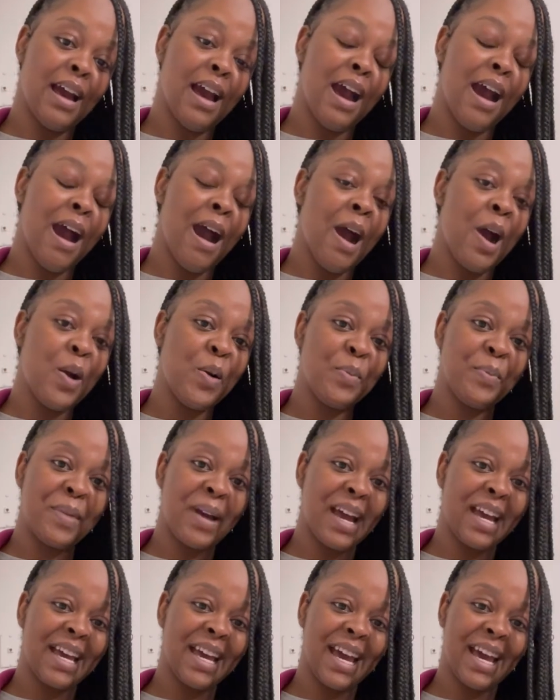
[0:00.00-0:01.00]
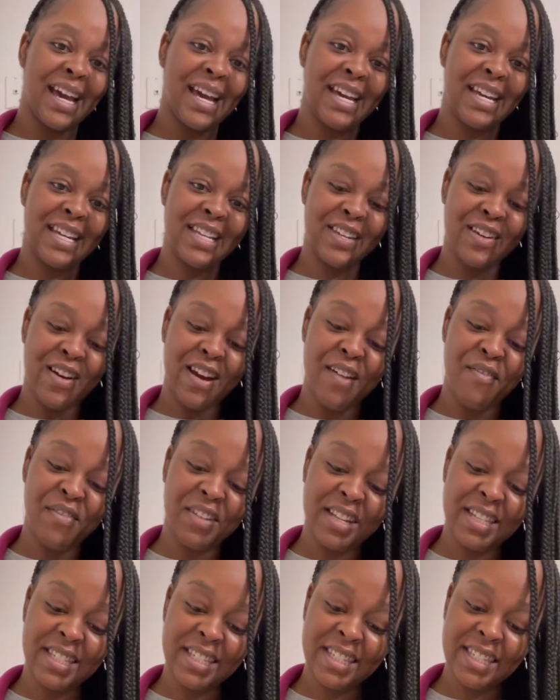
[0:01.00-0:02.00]
Oh, my God. Y'all, I'm
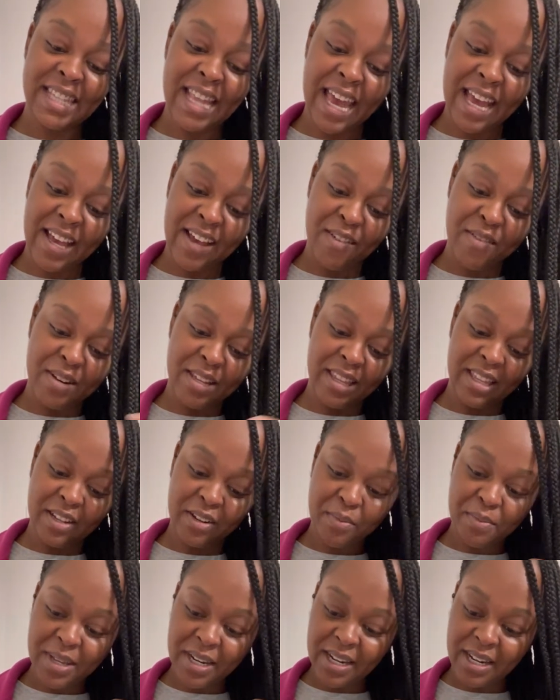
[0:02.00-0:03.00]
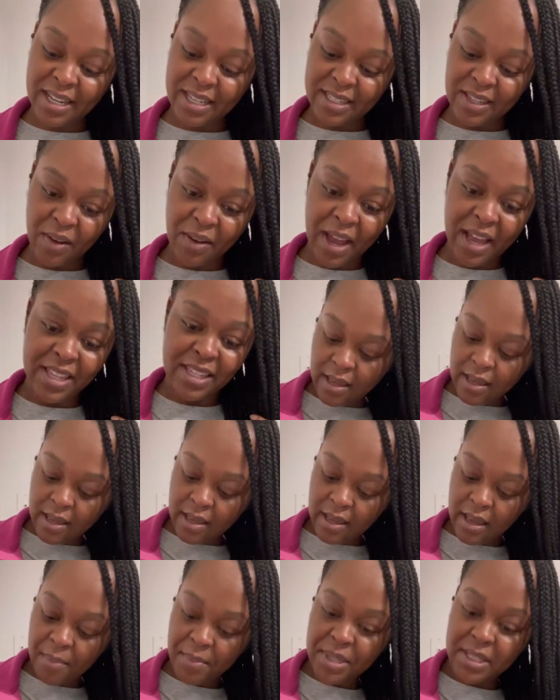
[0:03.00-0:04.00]
going to snack on a little bit of this. Okay, so
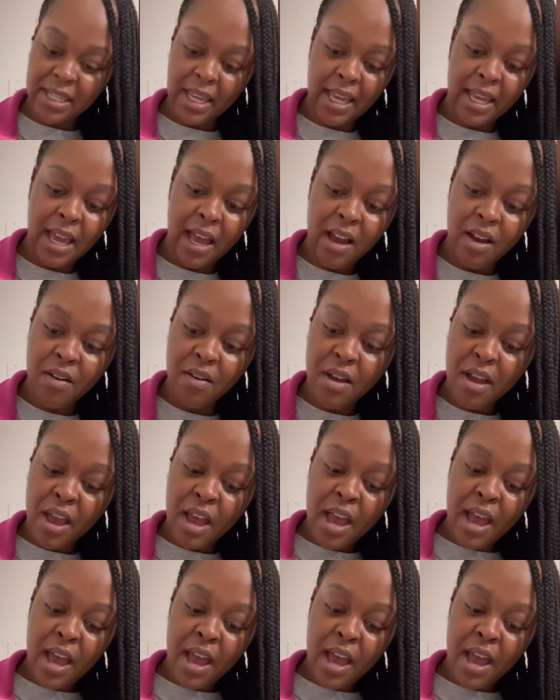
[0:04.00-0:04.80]
I'm going to take out.